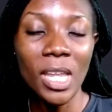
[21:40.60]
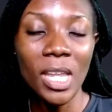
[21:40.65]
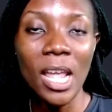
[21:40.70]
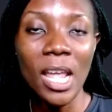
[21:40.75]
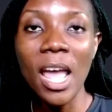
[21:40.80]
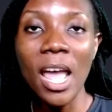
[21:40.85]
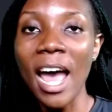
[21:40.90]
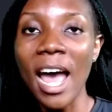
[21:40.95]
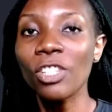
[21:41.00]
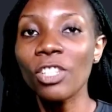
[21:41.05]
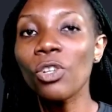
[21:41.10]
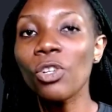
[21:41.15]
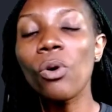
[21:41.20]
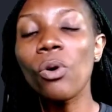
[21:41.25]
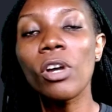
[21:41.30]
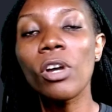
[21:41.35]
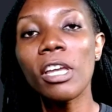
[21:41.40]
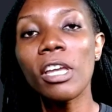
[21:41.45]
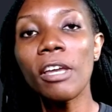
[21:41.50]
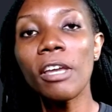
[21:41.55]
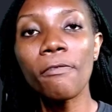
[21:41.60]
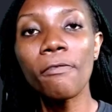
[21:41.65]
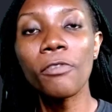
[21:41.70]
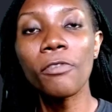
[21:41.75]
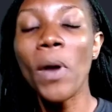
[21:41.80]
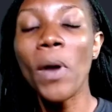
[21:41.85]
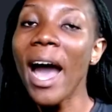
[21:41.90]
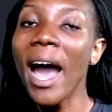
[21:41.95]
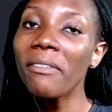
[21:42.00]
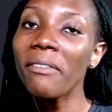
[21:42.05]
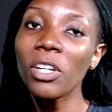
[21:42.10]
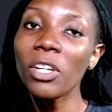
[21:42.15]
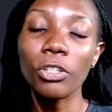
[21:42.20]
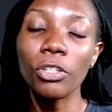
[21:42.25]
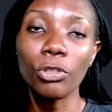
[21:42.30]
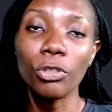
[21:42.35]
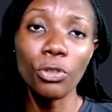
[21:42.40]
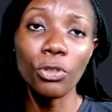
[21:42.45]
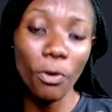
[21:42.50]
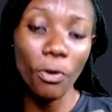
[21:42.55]
And so if you have any
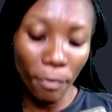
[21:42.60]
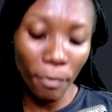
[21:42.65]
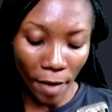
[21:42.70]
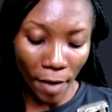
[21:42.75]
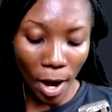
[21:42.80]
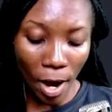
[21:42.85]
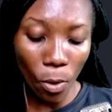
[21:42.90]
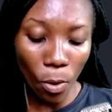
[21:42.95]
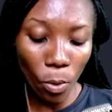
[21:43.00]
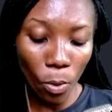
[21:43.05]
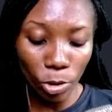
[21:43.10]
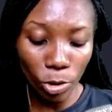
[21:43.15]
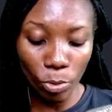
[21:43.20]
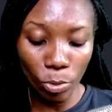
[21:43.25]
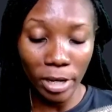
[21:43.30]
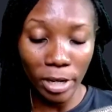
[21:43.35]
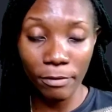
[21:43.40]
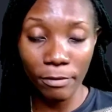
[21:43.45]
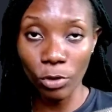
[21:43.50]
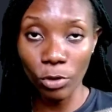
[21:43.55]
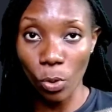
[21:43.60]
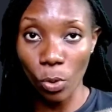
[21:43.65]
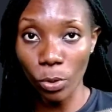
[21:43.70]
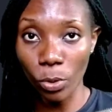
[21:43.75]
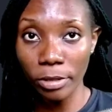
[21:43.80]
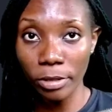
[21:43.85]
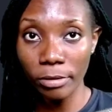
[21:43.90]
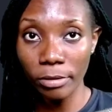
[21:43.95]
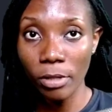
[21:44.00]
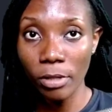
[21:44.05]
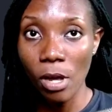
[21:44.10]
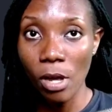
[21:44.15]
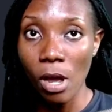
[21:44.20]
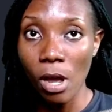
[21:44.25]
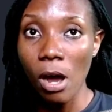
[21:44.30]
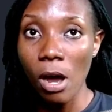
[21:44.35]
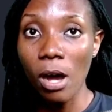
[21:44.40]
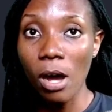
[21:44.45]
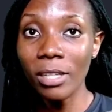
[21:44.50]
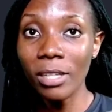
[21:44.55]
questions so far on what we have done
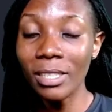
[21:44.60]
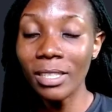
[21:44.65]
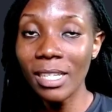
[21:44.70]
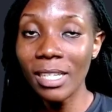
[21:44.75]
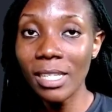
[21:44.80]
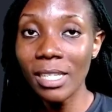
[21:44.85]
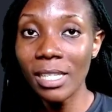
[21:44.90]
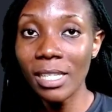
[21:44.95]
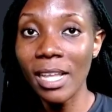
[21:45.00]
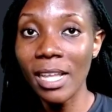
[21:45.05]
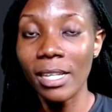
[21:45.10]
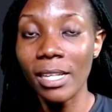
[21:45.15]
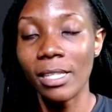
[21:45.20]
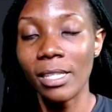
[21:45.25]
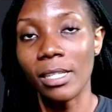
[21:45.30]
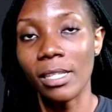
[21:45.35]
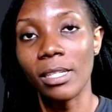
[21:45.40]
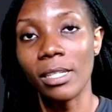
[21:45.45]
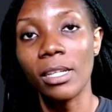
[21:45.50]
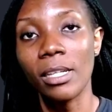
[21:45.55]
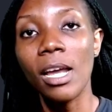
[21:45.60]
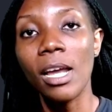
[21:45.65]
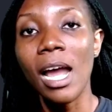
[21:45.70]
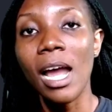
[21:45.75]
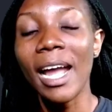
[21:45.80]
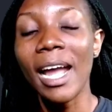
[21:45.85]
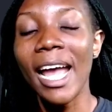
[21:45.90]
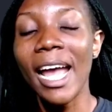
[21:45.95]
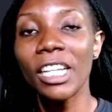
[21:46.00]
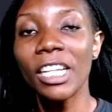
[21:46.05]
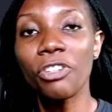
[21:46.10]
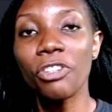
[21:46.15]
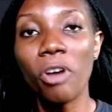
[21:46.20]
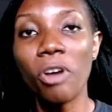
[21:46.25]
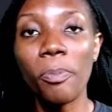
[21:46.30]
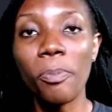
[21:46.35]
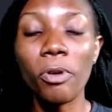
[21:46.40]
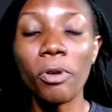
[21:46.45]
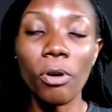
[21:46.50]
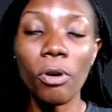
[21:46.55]
on this lesson, kindly
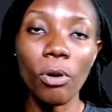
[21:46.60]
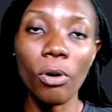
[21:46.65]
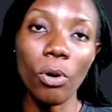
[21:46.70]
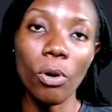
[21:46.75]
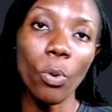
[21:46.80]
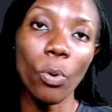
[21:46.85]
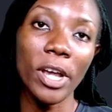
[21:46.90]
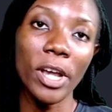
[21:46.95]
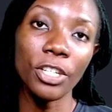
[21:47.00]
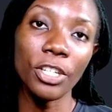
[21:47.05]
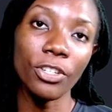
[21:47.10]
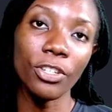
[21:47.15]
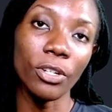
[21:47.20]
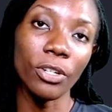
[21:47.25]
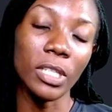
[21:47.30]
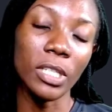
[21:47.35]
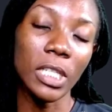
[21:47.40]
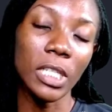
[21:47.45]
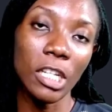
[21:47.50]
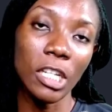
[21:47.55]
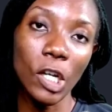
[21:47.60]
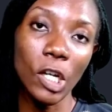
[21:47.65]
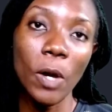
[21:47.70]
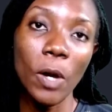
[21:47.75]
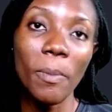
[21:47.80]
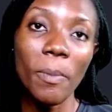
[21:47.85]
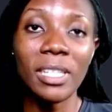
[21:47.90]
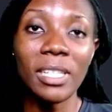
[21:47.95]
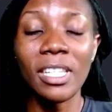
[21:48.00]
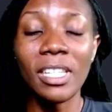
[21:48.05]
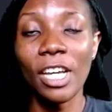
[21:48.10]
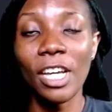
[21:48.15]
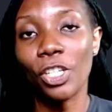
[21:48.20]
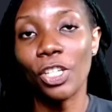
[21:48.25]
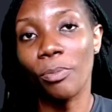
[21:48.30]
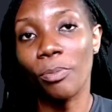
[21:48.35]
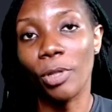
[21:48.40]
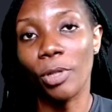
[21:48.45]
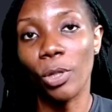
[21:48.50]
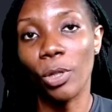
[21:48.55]
drop your questions in the comment
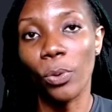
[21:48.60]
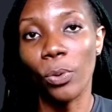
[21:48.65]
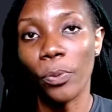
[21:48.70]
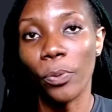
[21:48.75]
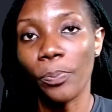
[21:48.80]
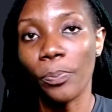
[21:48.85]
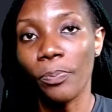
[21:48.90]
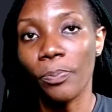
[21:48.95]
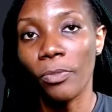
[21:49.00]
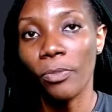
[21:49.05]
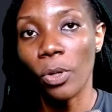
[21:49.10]
section below.